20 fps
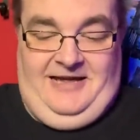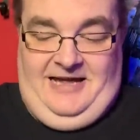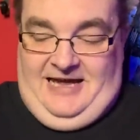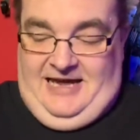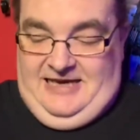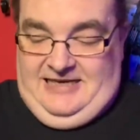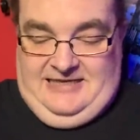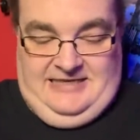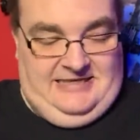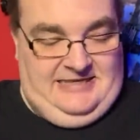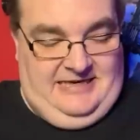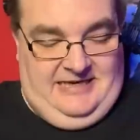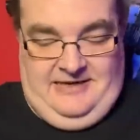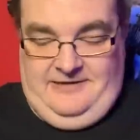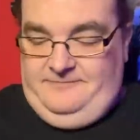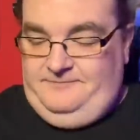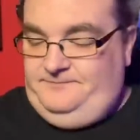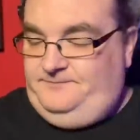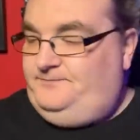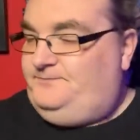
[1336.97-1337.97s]

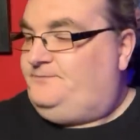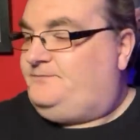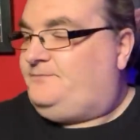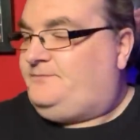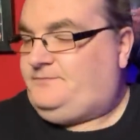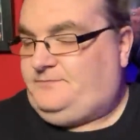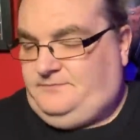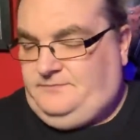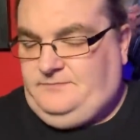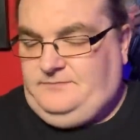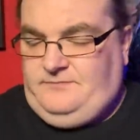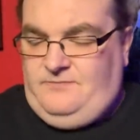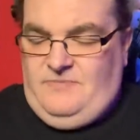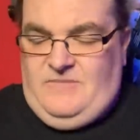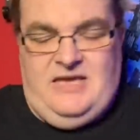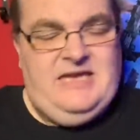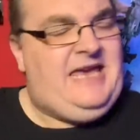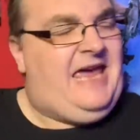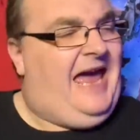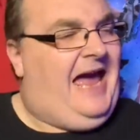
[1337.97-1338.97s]
And
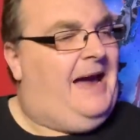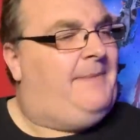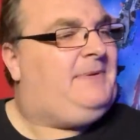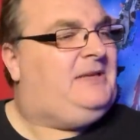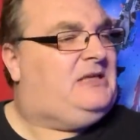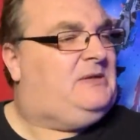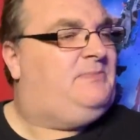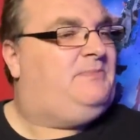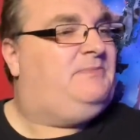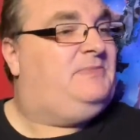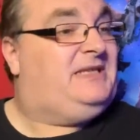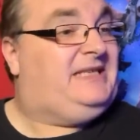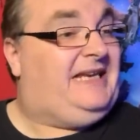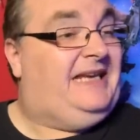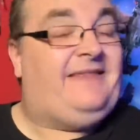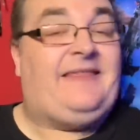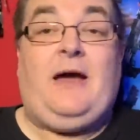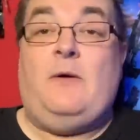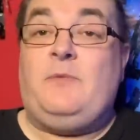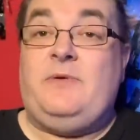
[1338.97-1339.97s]
yeah, happy to
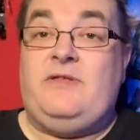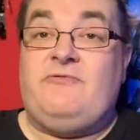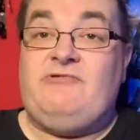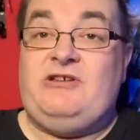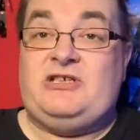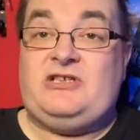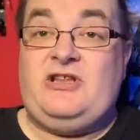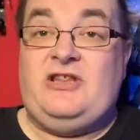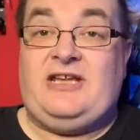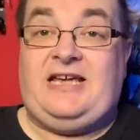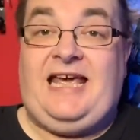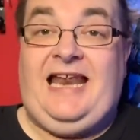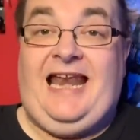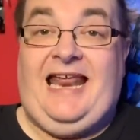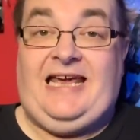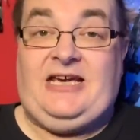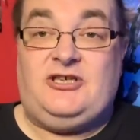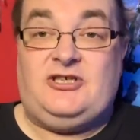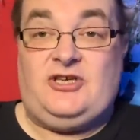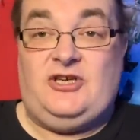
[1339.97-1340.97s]
stick that with the rest of the
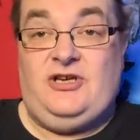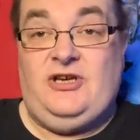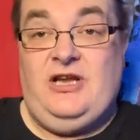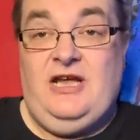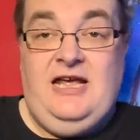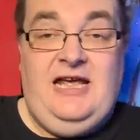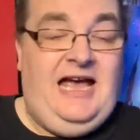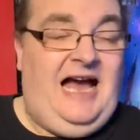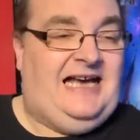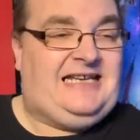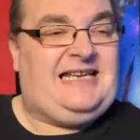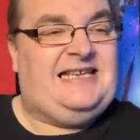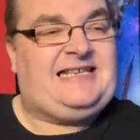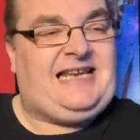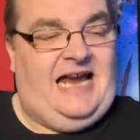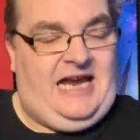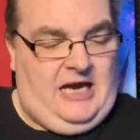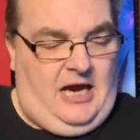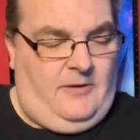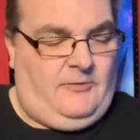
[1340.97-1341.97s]
collection. As I
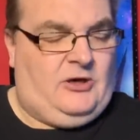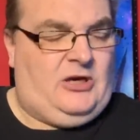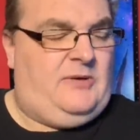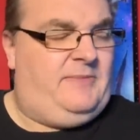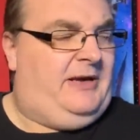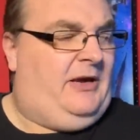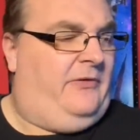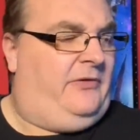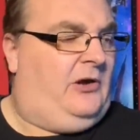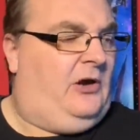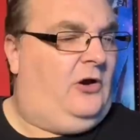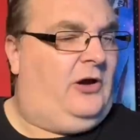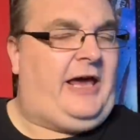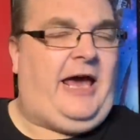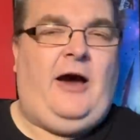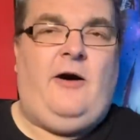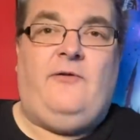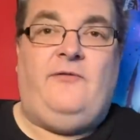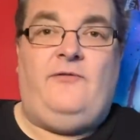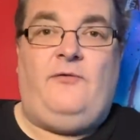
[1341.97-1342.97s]
say, I'm going to be on the
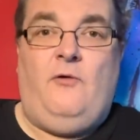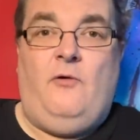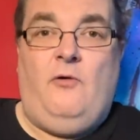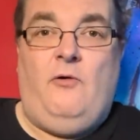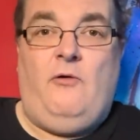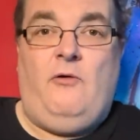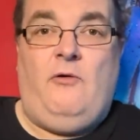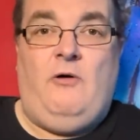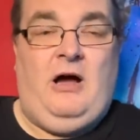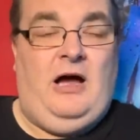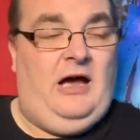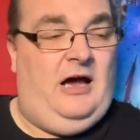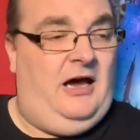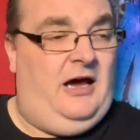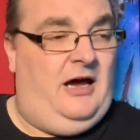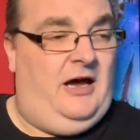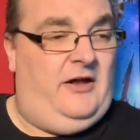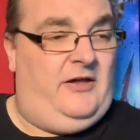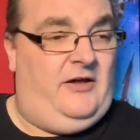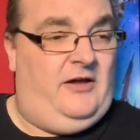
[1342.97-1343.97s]
lookout for...
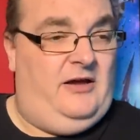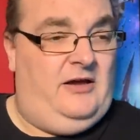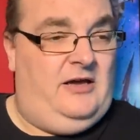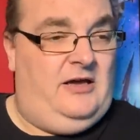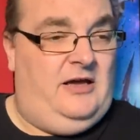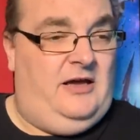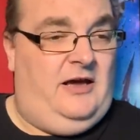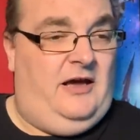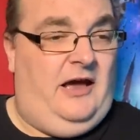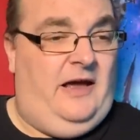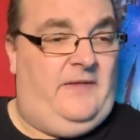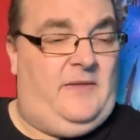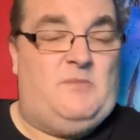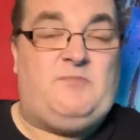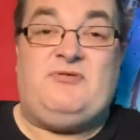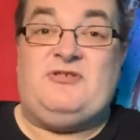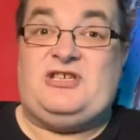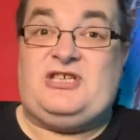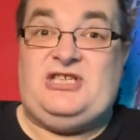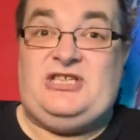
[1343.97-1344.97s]
the
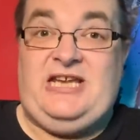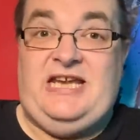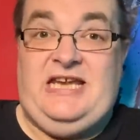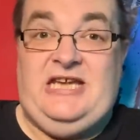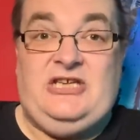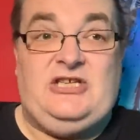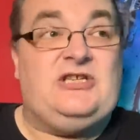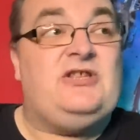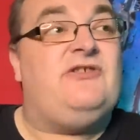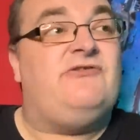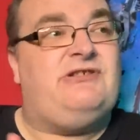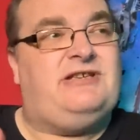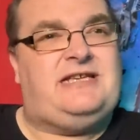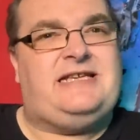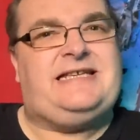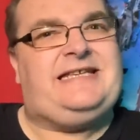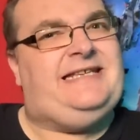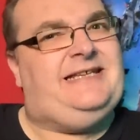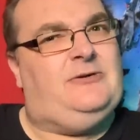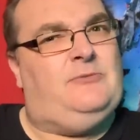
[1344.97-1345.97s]
Prestige. There is a
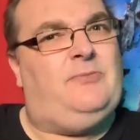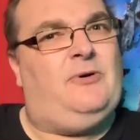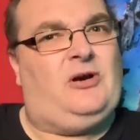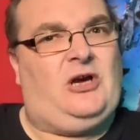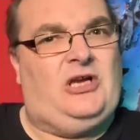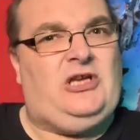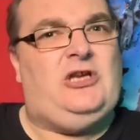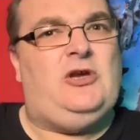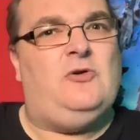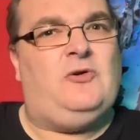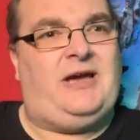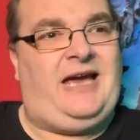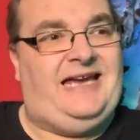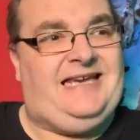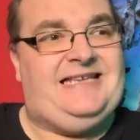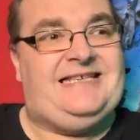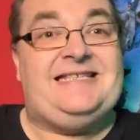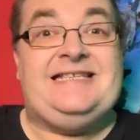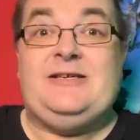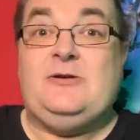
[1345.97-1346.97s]
steelbook, a UK
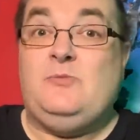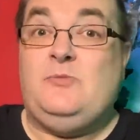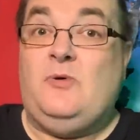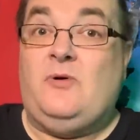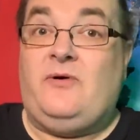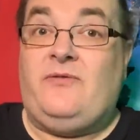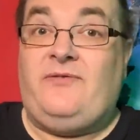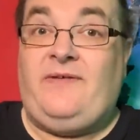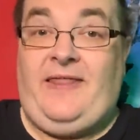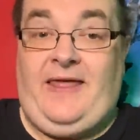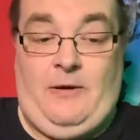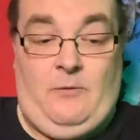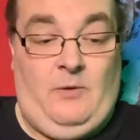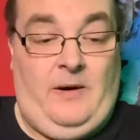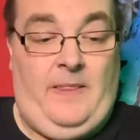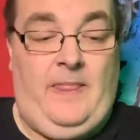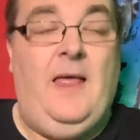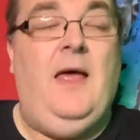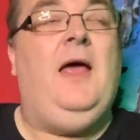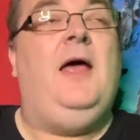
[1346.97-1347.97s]
steelbook for that
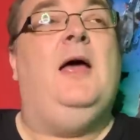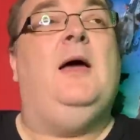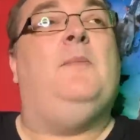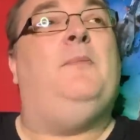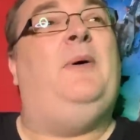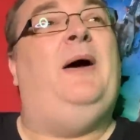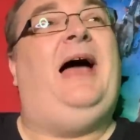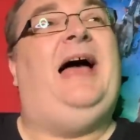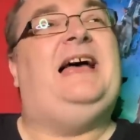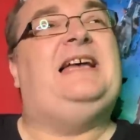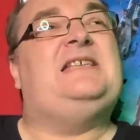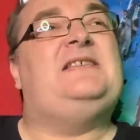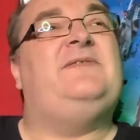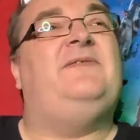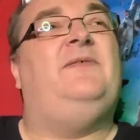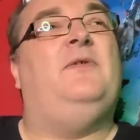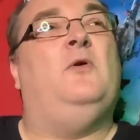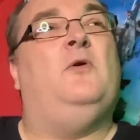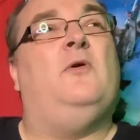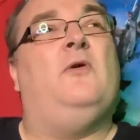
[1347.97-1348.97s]
one. But as
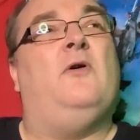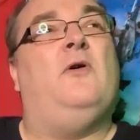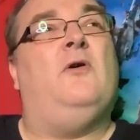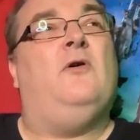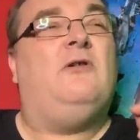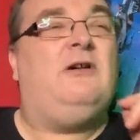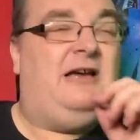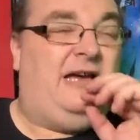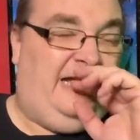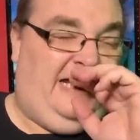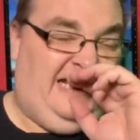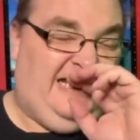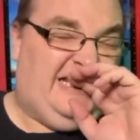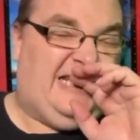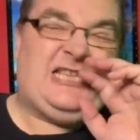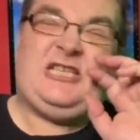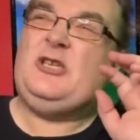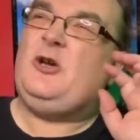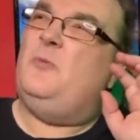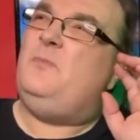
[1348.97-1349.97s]
for
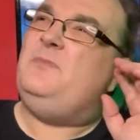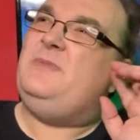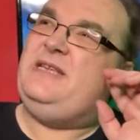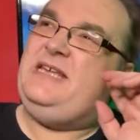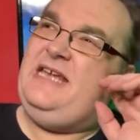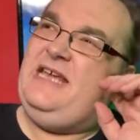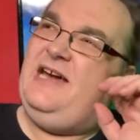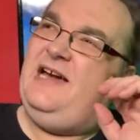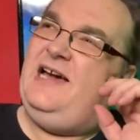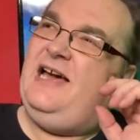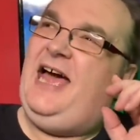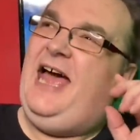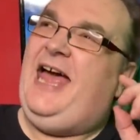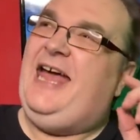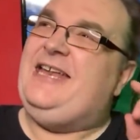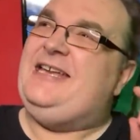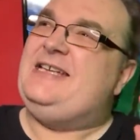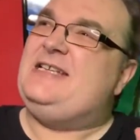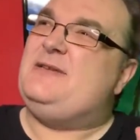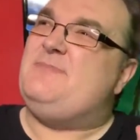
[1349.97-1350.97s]
Insomnia
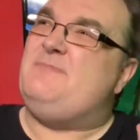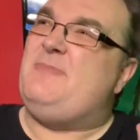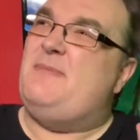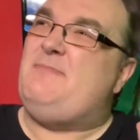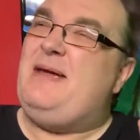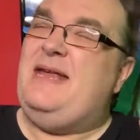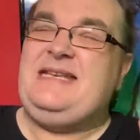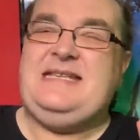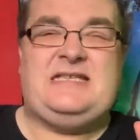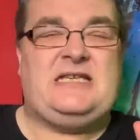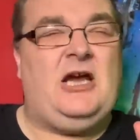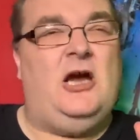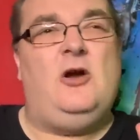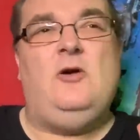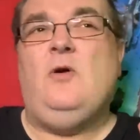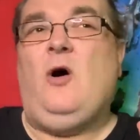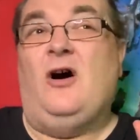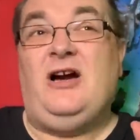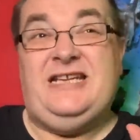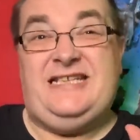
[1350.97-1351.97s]
and
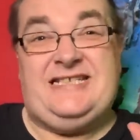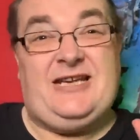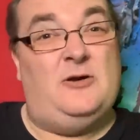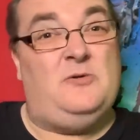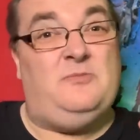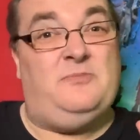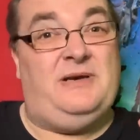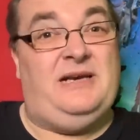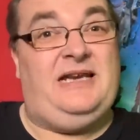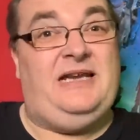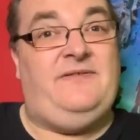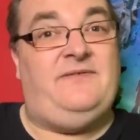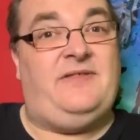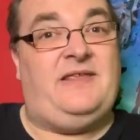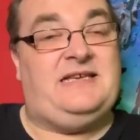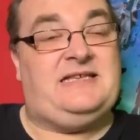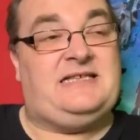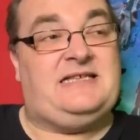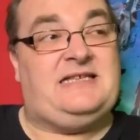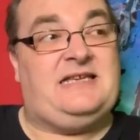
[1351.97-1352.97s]
Memento, I don't believe
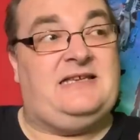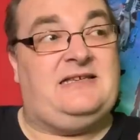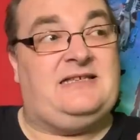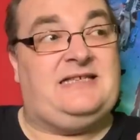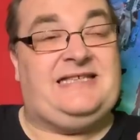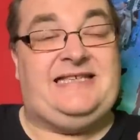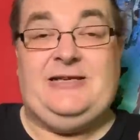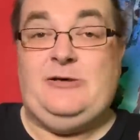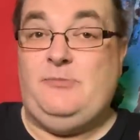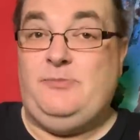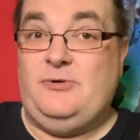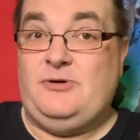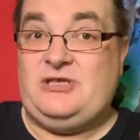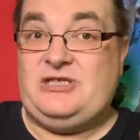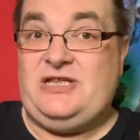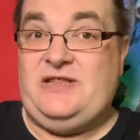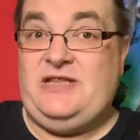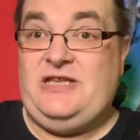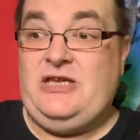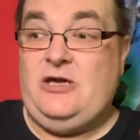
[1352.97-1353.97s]
there's steelbooks
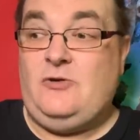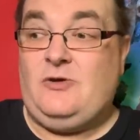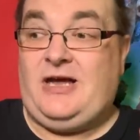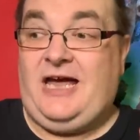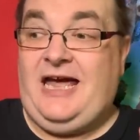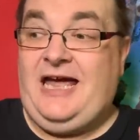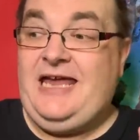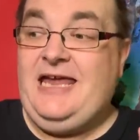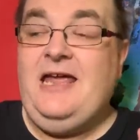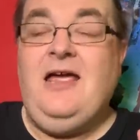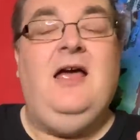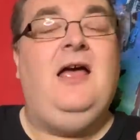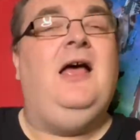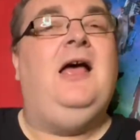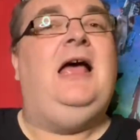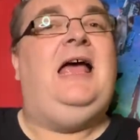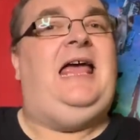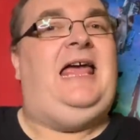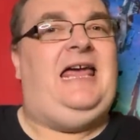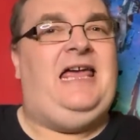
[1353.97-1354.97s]
in the UK.
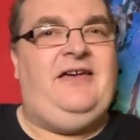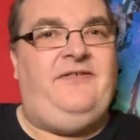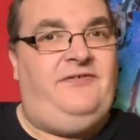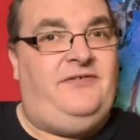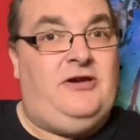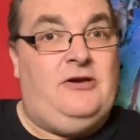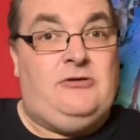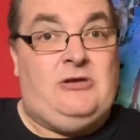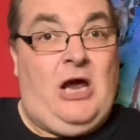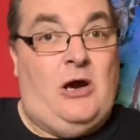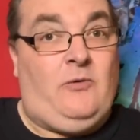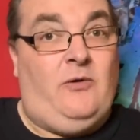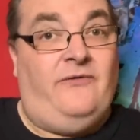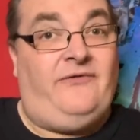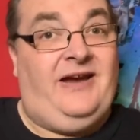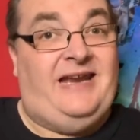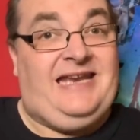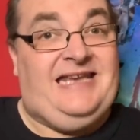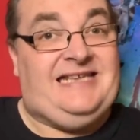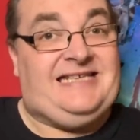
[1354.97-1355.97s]
If you know of
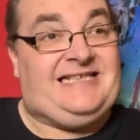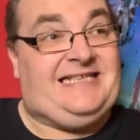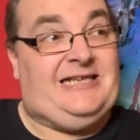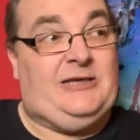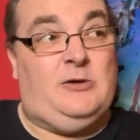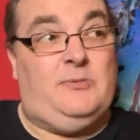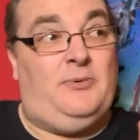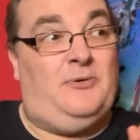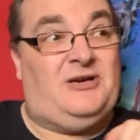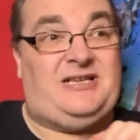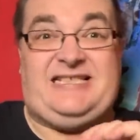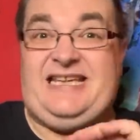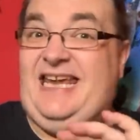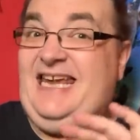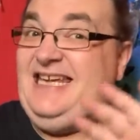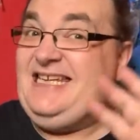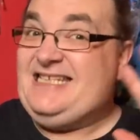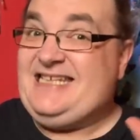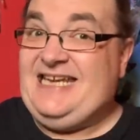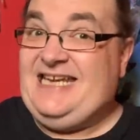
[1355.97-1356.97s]
any steelbooks
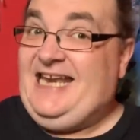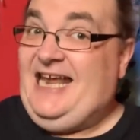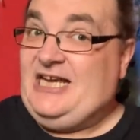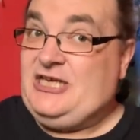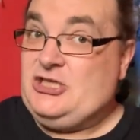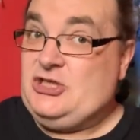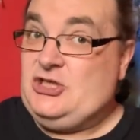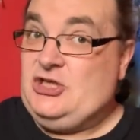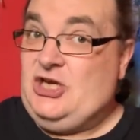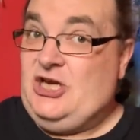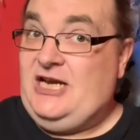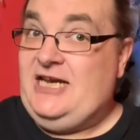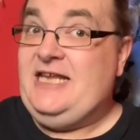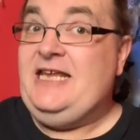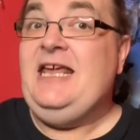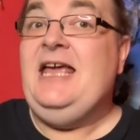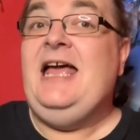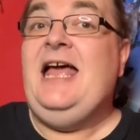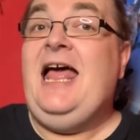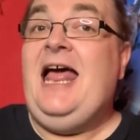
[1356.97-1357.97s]

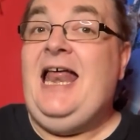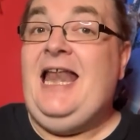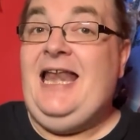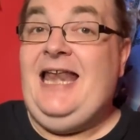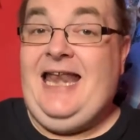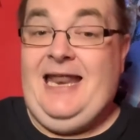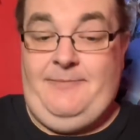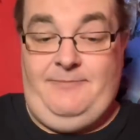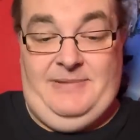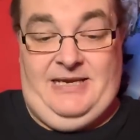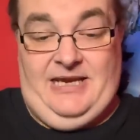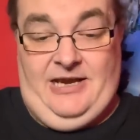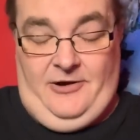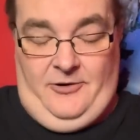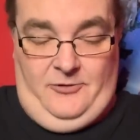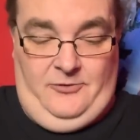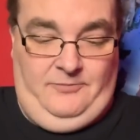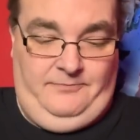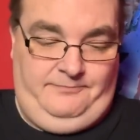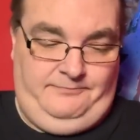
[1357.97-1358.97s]
internationally, let me
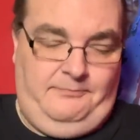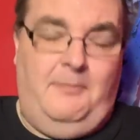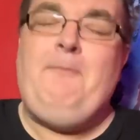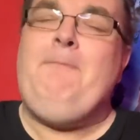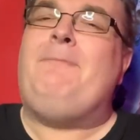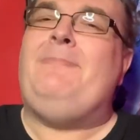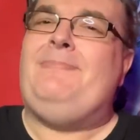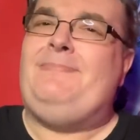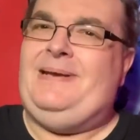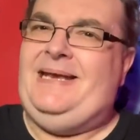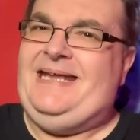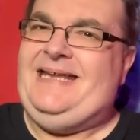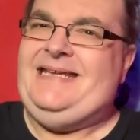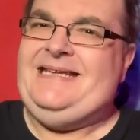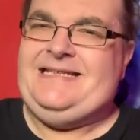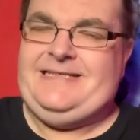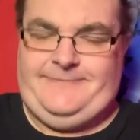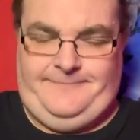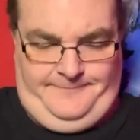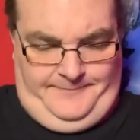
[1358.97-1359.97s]
know,
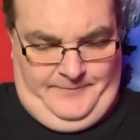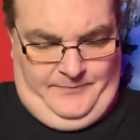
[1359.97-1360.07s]
please.